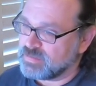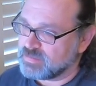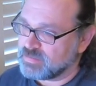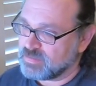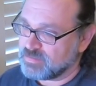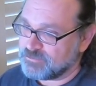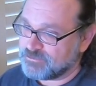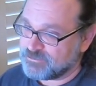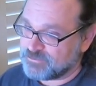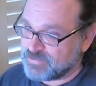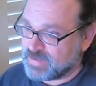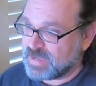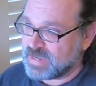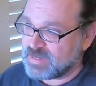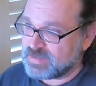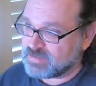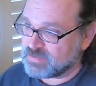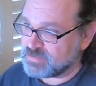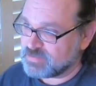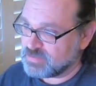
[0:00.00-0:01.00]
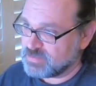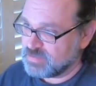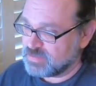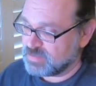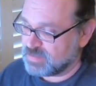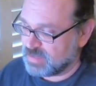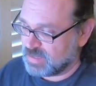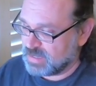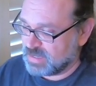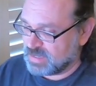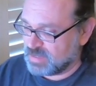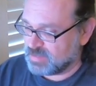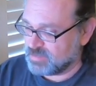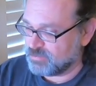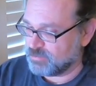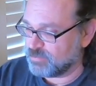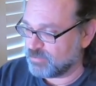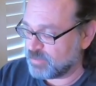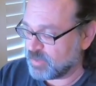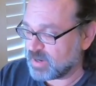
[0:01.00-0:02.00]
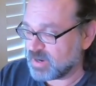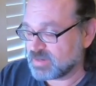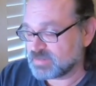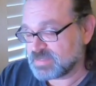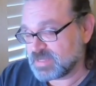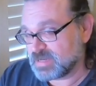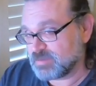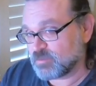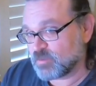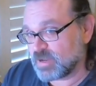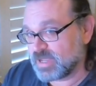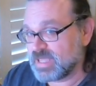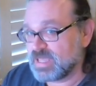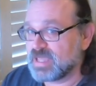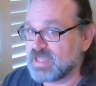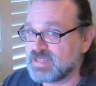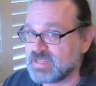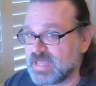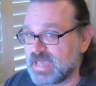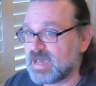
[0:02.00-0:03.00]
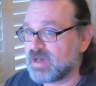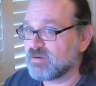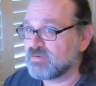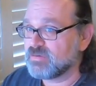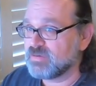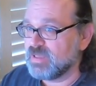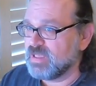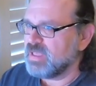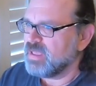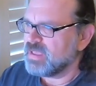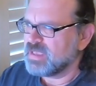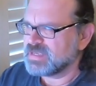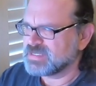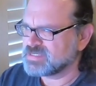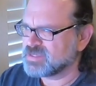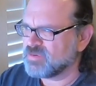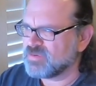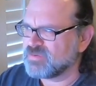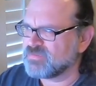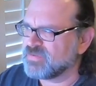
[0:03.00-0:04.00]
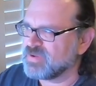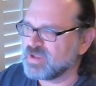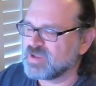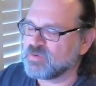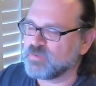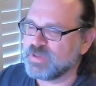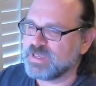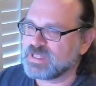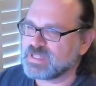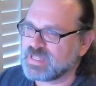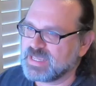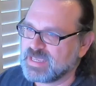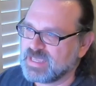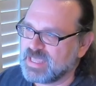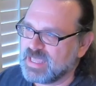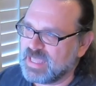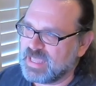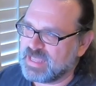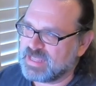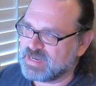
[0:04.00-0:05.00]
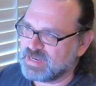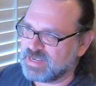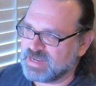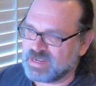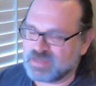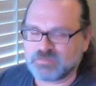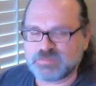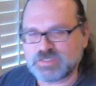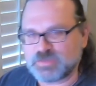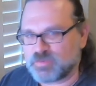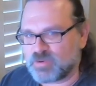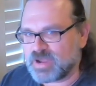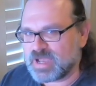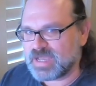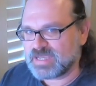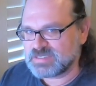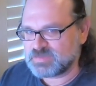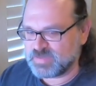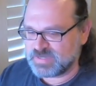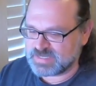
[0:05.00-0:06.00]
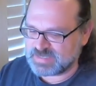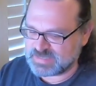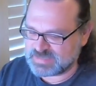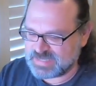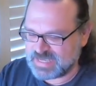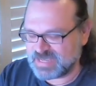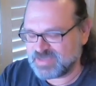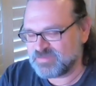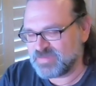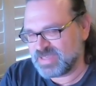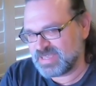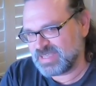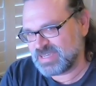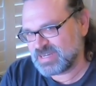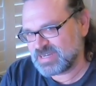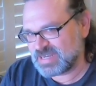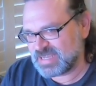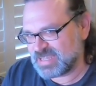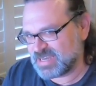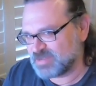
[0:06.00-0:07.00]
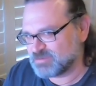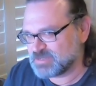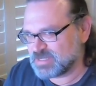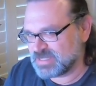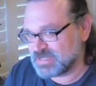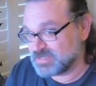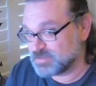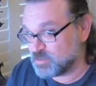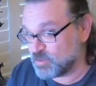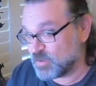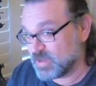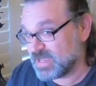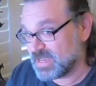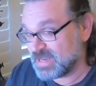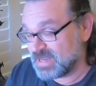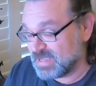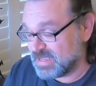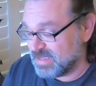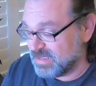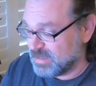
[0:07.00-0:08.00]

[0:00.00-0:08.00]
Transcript: The final part that I'm working on now is going very quickly, and I'm surprised because it's taken me a year to get up to this point.